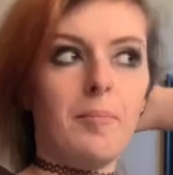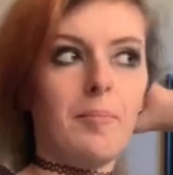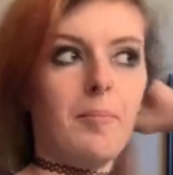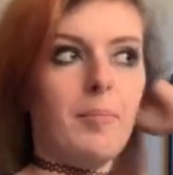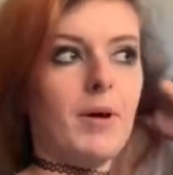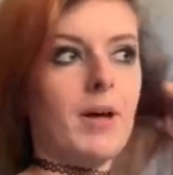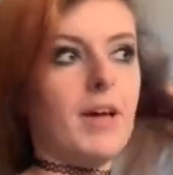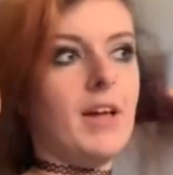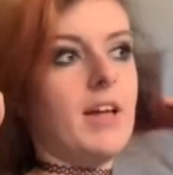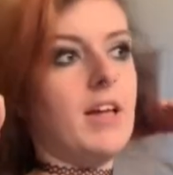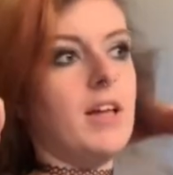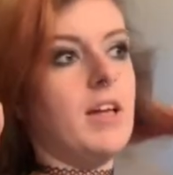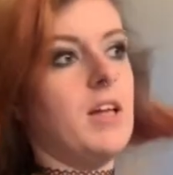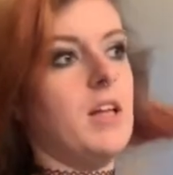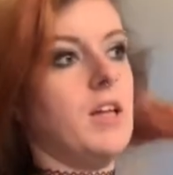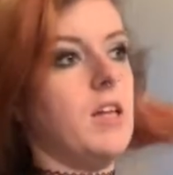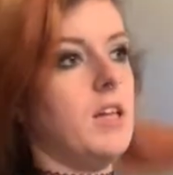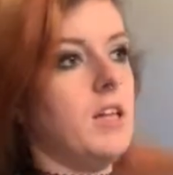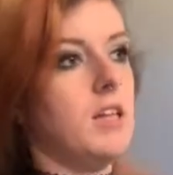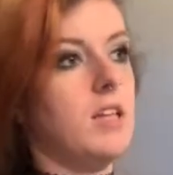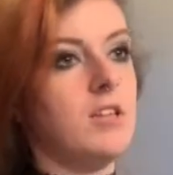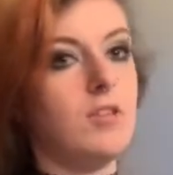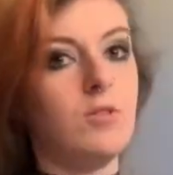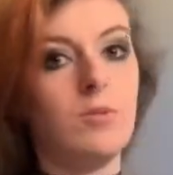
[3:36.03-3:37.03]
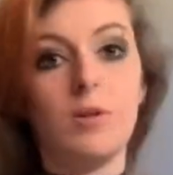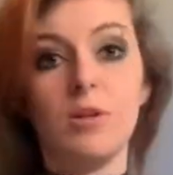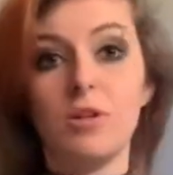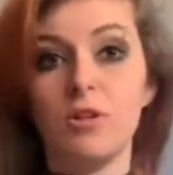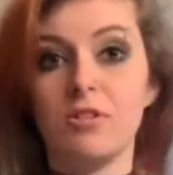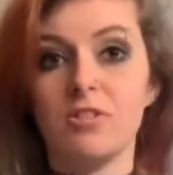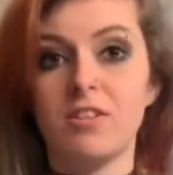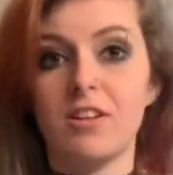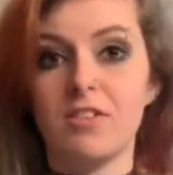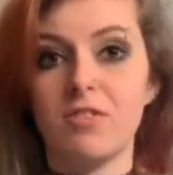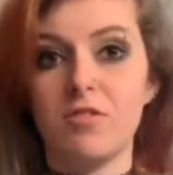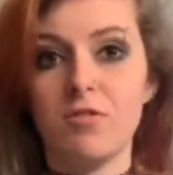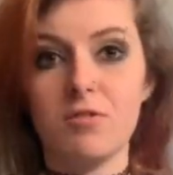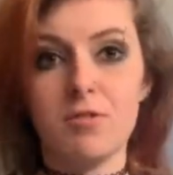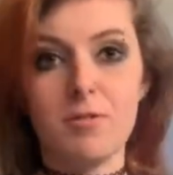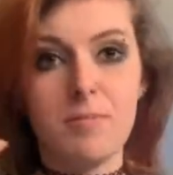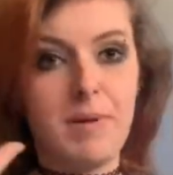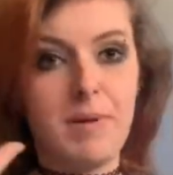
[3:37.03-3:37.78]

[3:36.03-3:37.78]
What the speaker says: but this is what it looks like from the